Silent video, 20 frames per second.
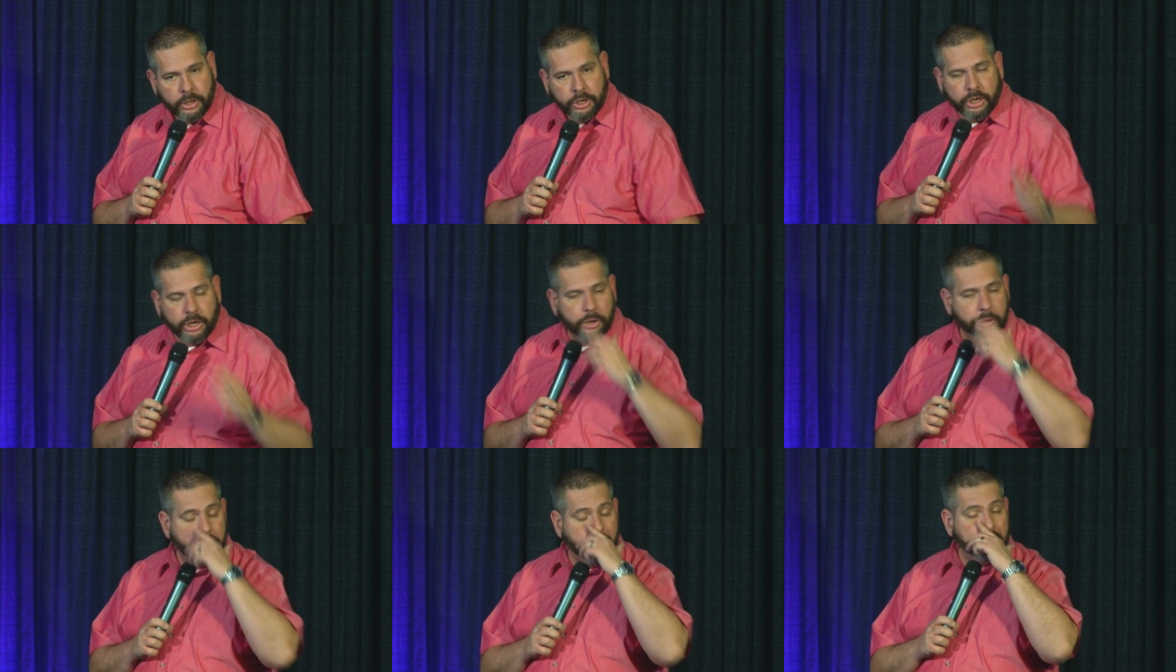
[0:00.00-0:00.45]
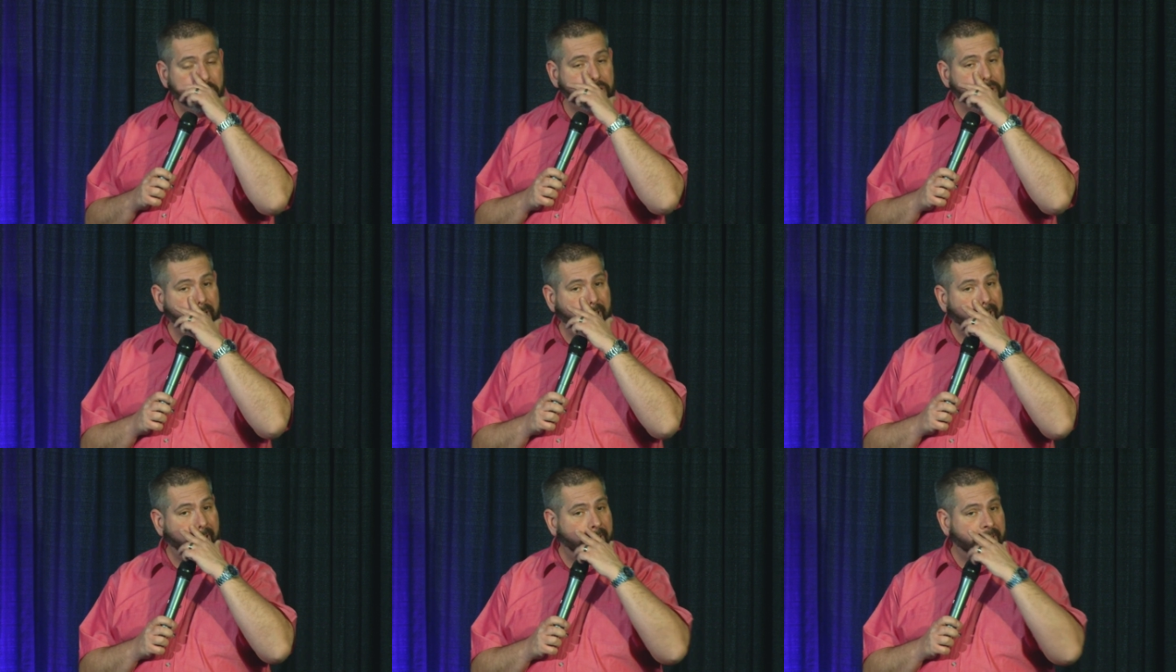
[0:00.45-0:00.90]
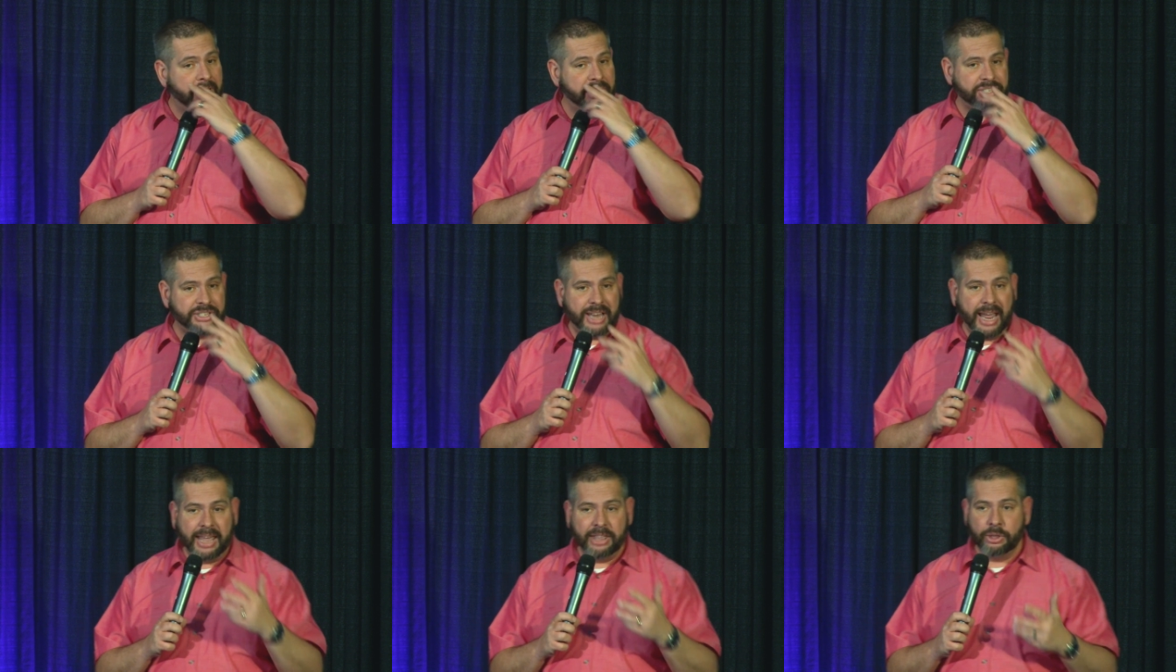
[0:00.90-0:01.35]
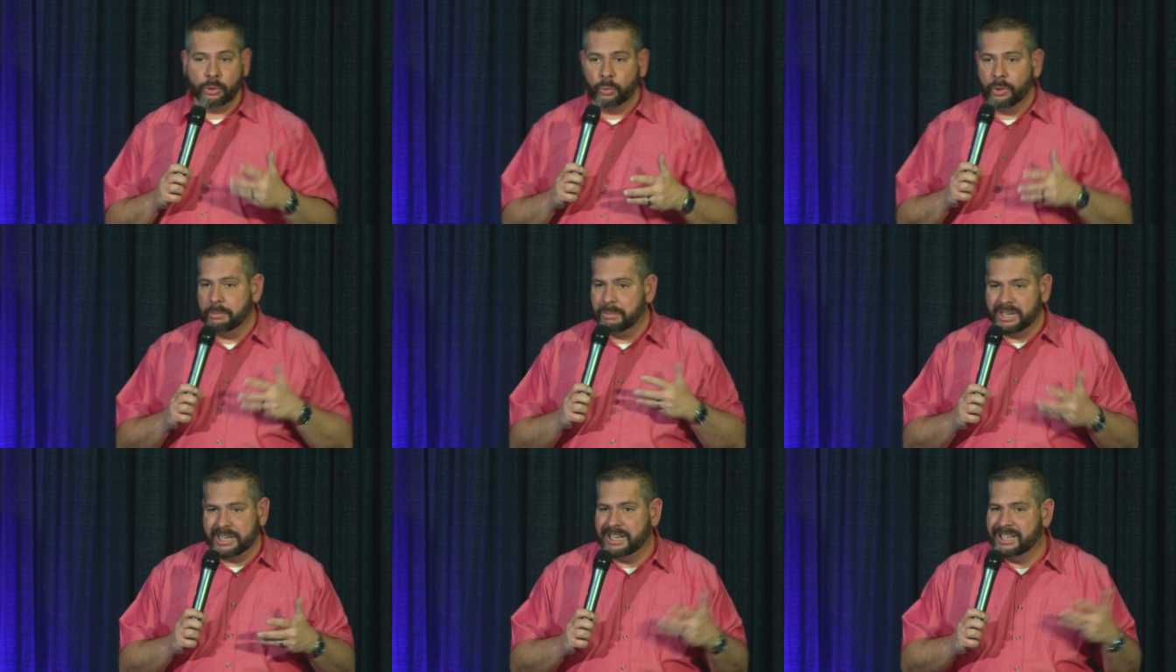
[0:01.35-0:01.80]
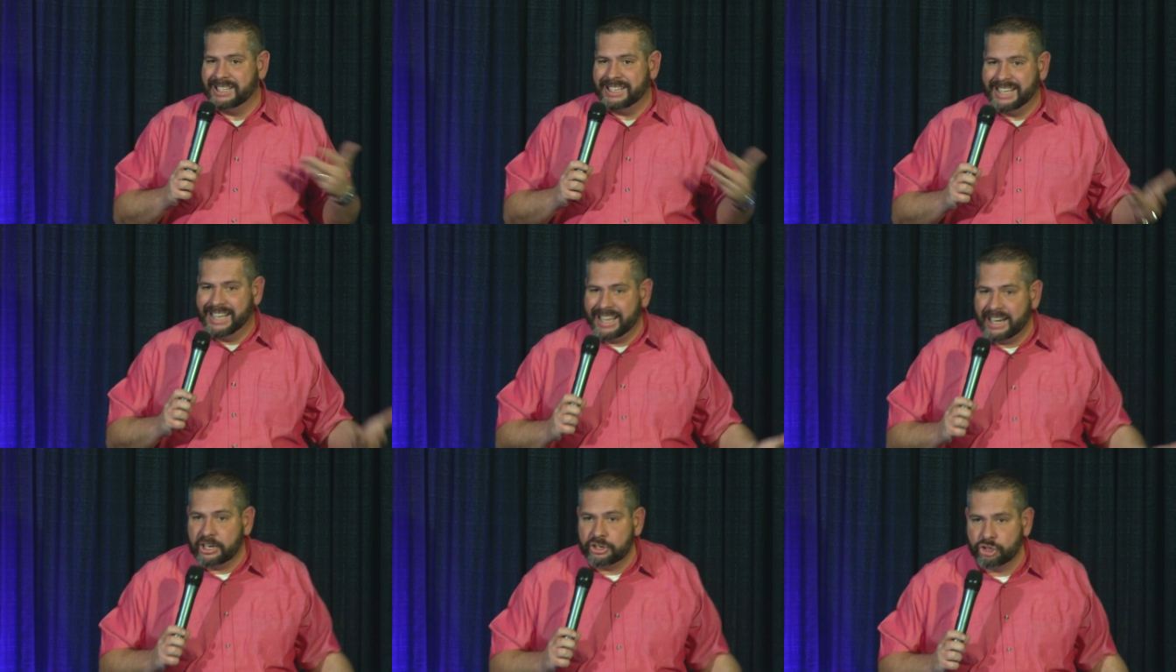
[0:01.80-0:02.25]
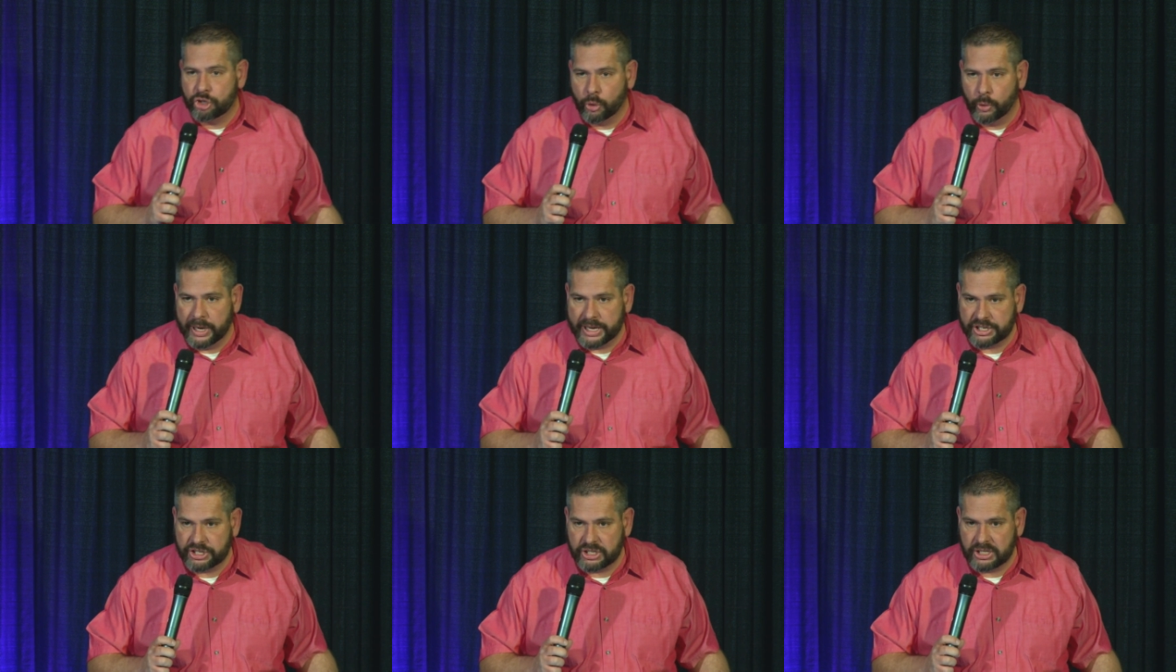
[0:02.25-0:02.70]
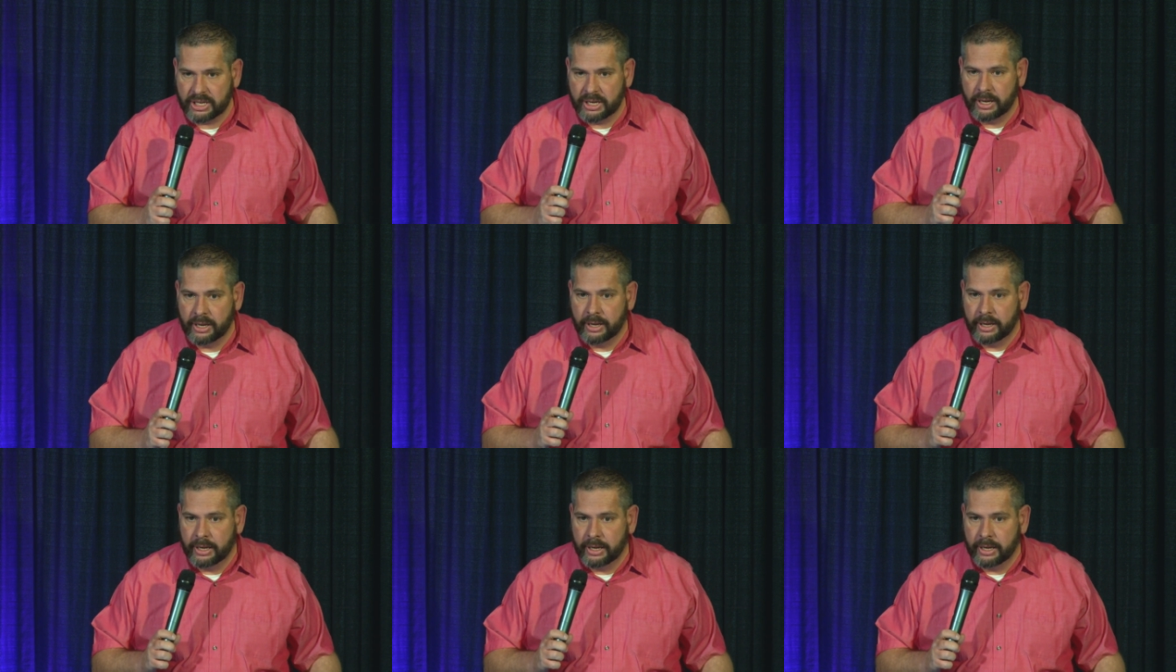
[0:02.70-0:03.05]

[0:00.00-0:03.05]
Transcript: You know, usually in this day, the women didn't get a choice,